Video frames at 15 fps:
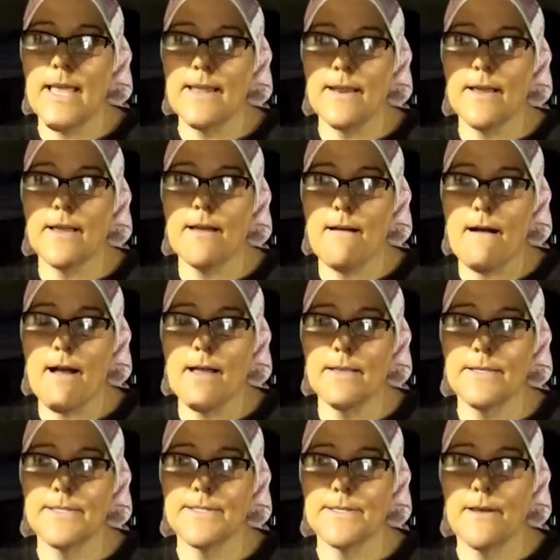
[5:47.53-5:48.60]
And I got
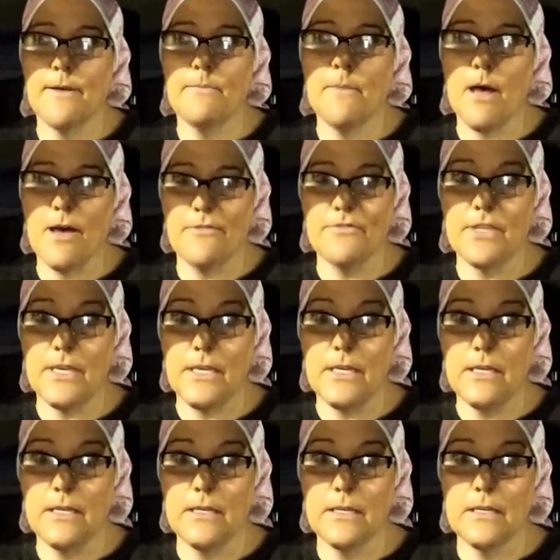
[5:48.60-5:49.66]
some of
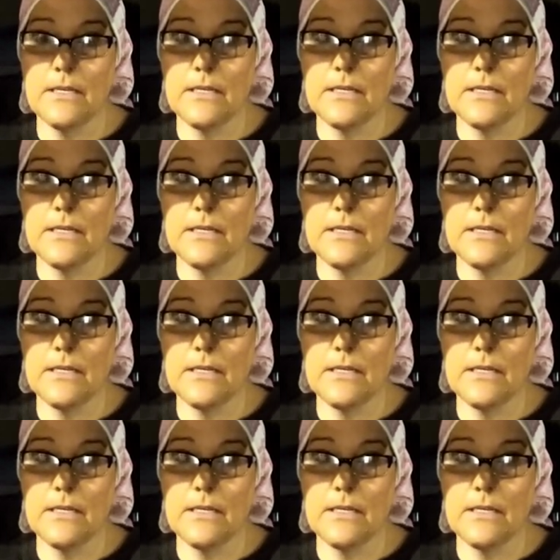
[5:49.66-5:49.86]
the